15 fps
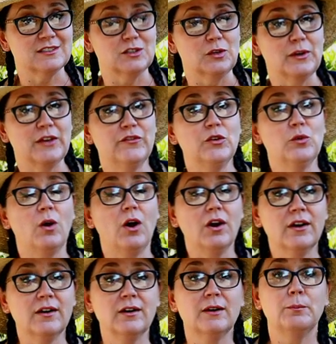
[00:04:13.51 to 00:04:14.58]
So if you
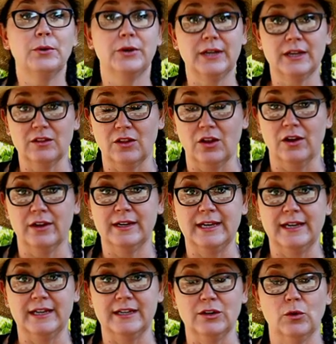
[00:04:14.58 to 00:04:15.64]
are putting a lawn
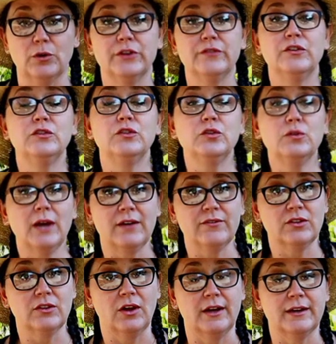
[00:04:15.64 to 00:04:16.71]
in, or if you do have
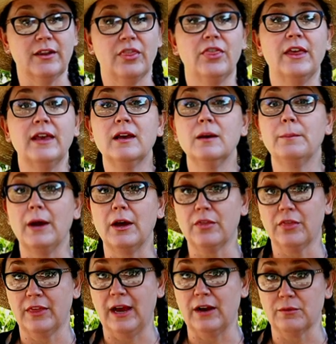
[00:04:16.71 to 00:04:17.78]
a lawn, think
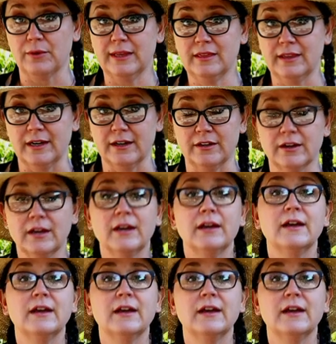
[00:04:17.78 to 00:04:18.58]
about that right there.